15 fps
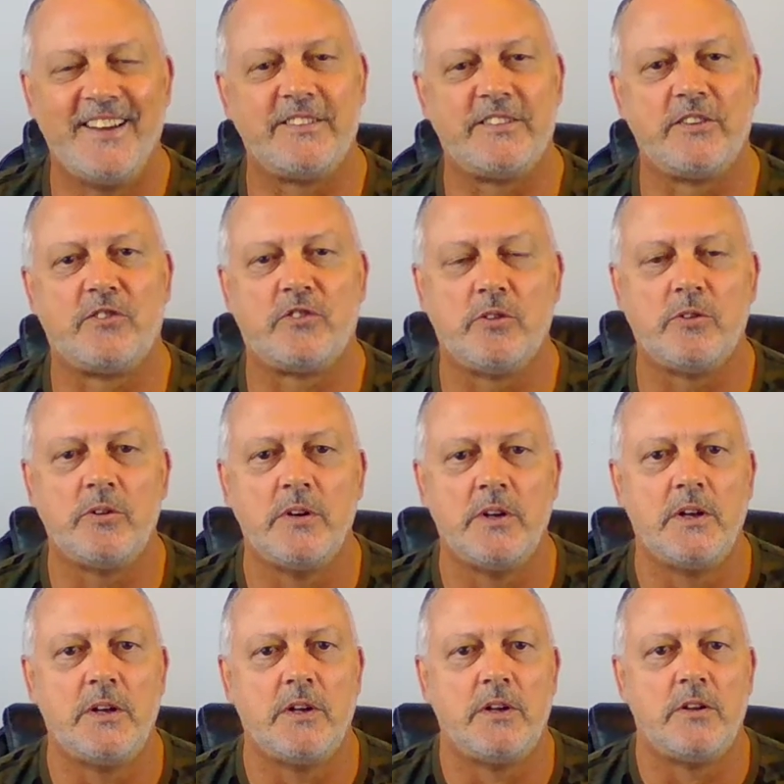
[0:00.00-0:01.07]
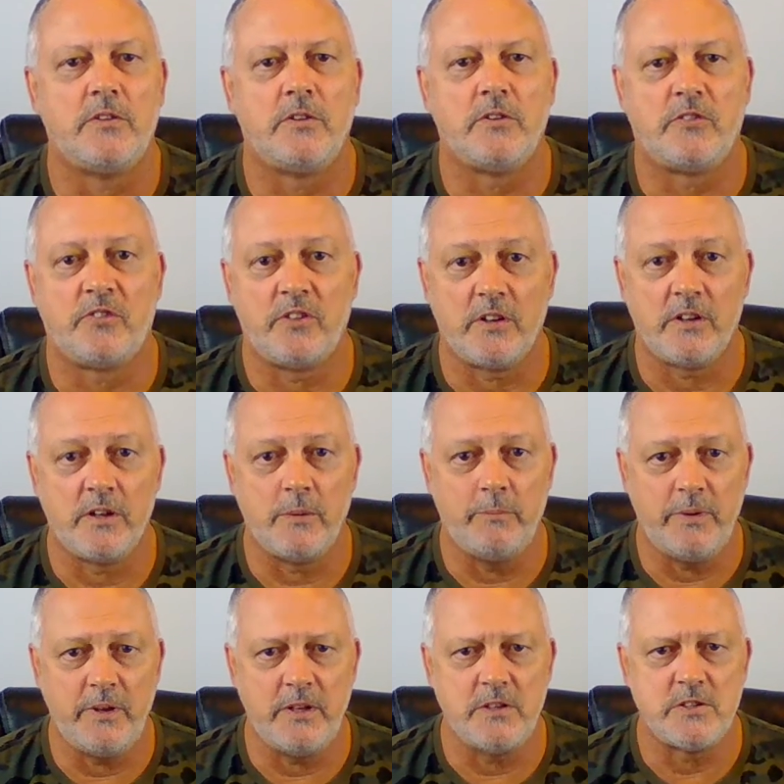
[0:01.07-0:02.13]
said, so to sit on a
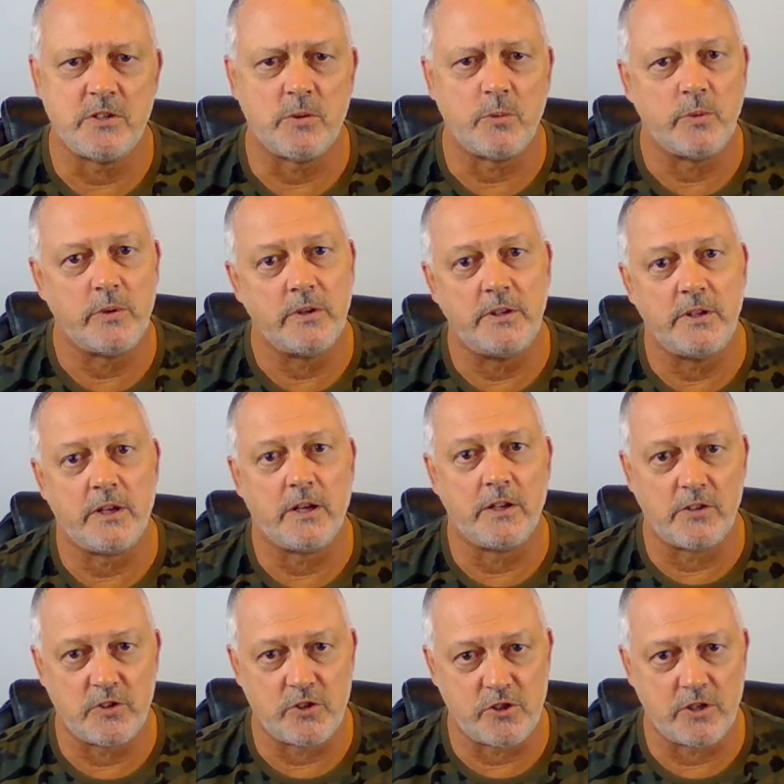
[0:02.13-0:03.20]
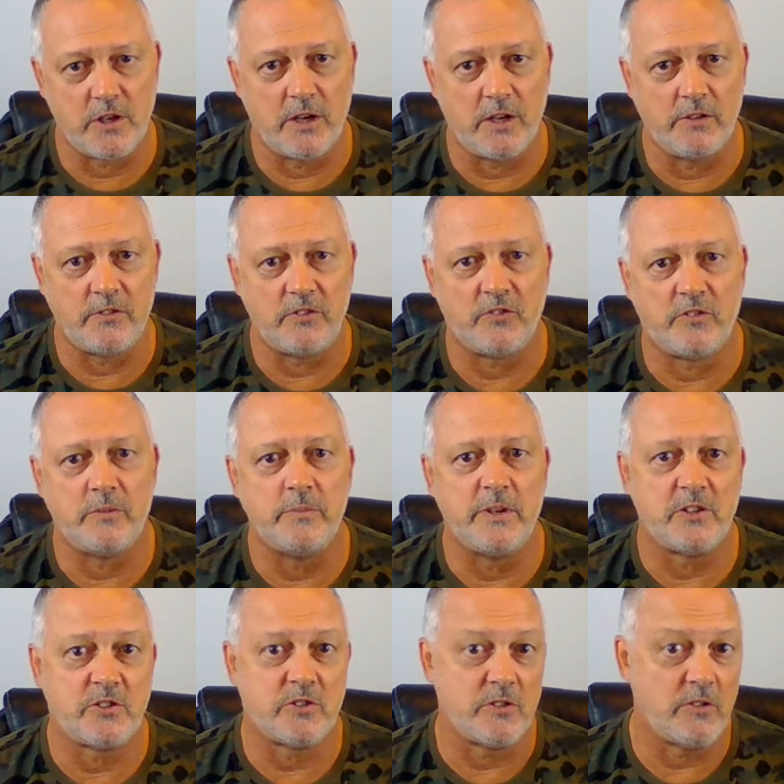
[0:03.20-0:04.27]
beach, you're willing to get a shot just to
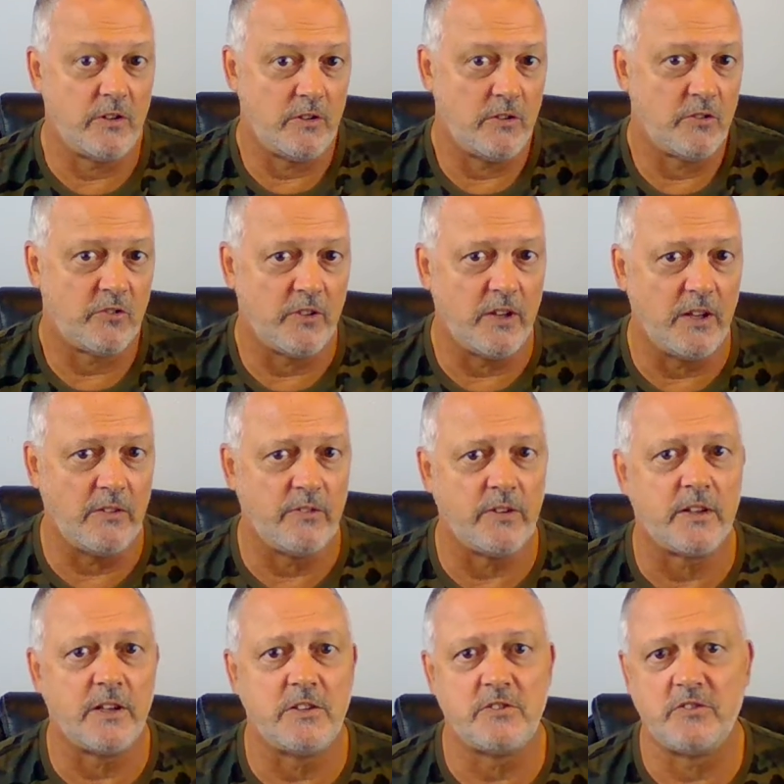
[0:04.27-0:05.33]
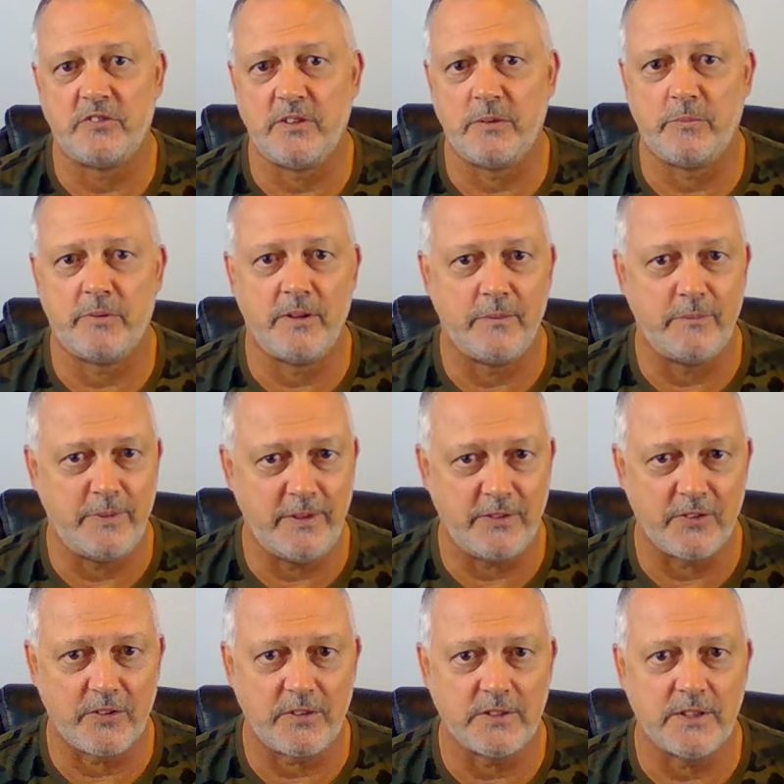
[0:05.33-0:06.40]
make sure that you're safe in case you step on a
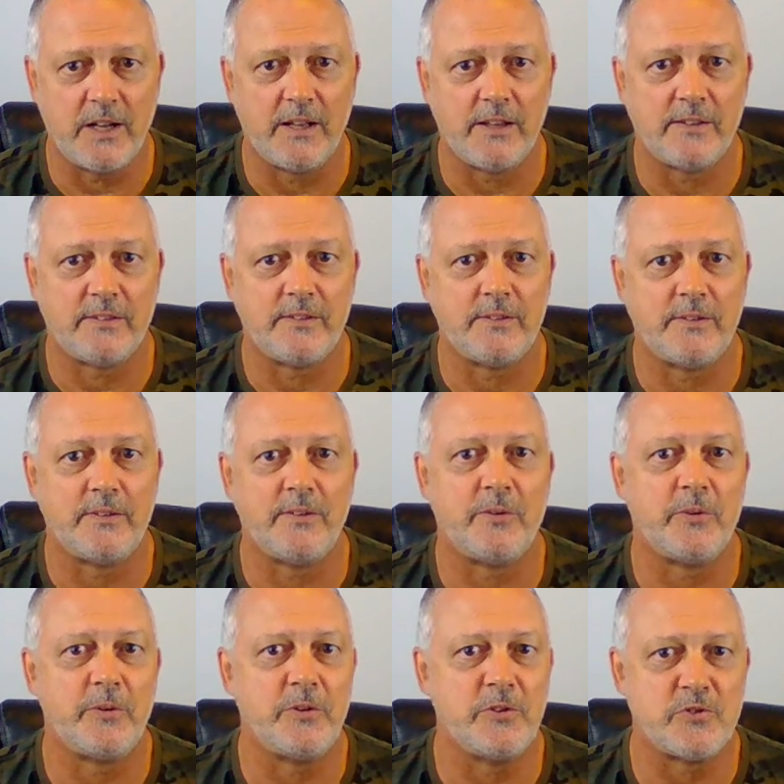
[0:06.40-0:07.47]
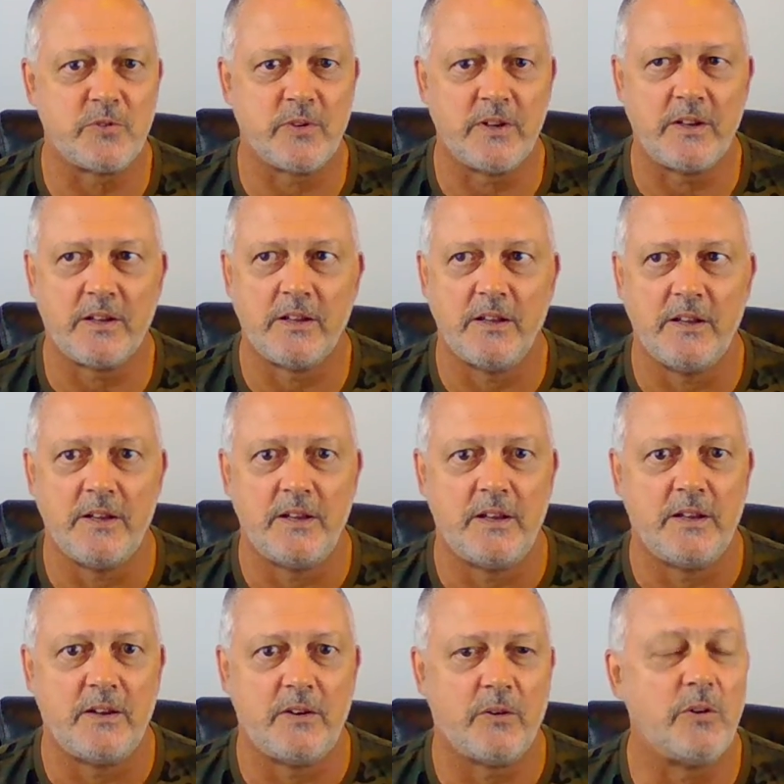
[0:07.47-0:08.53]
piece of glass, or you drink
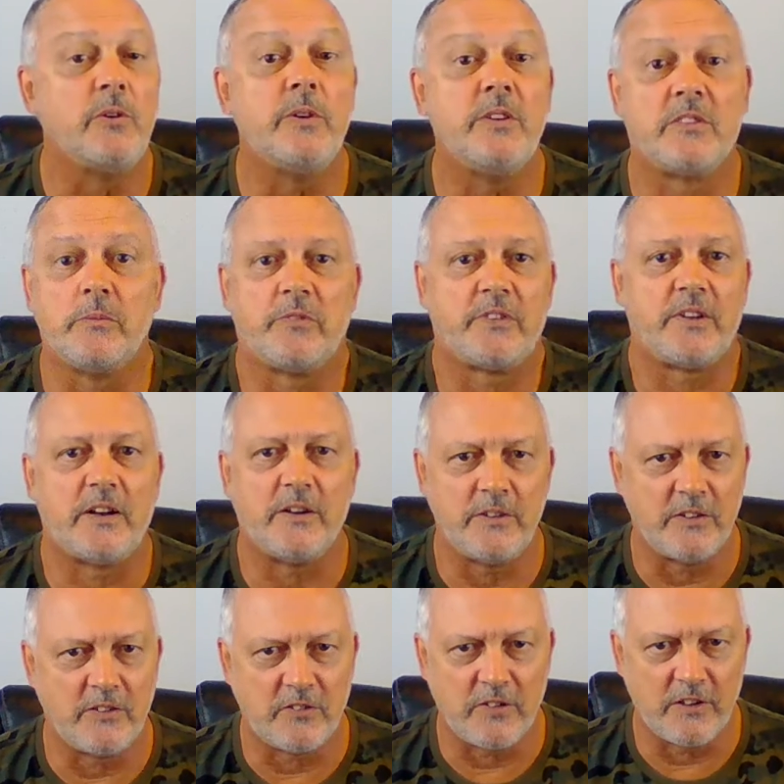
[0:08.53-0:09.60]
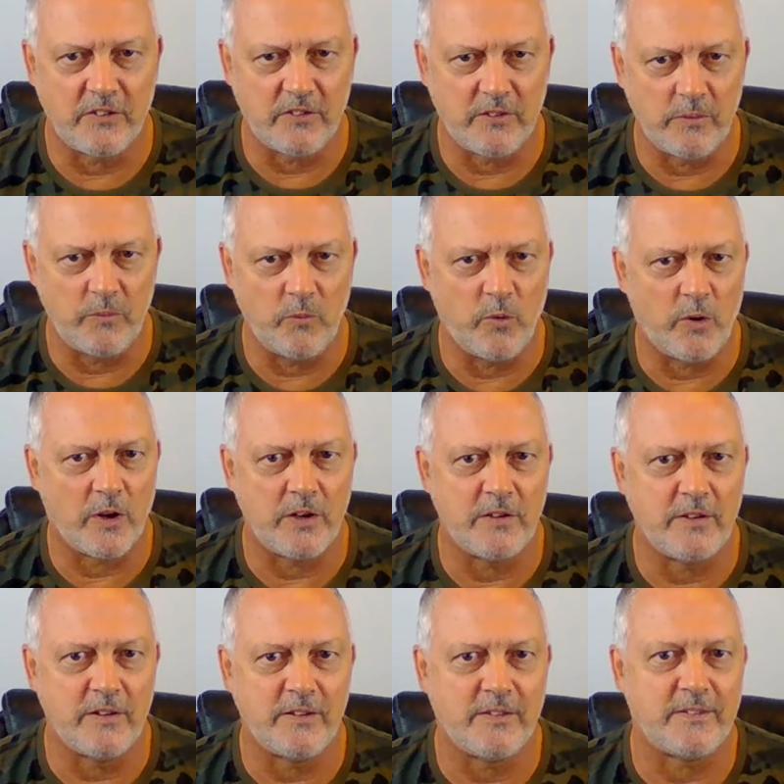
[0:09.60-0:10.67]
or you eat some salad that's got some water
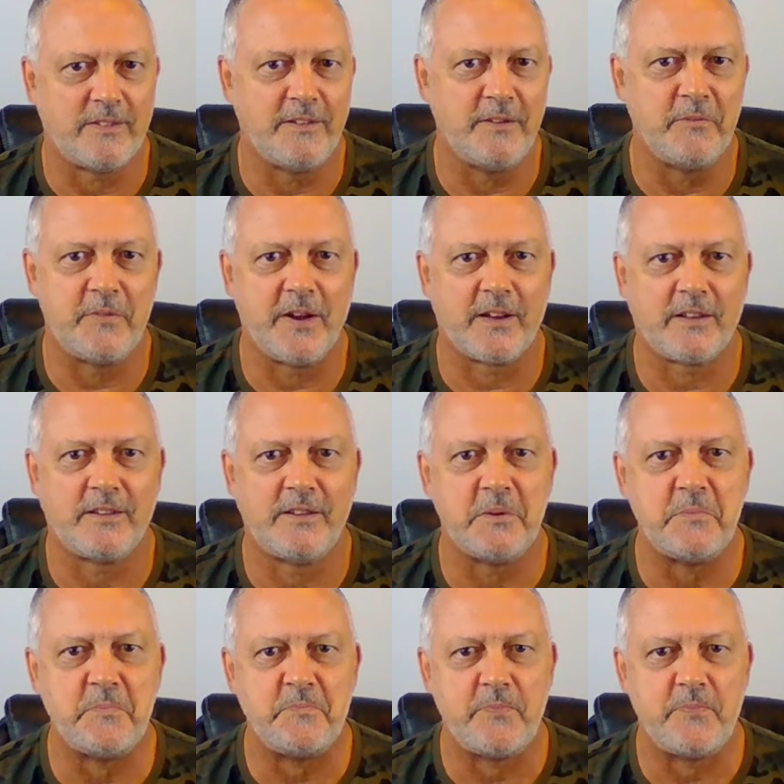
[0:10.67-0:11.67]
that's infected.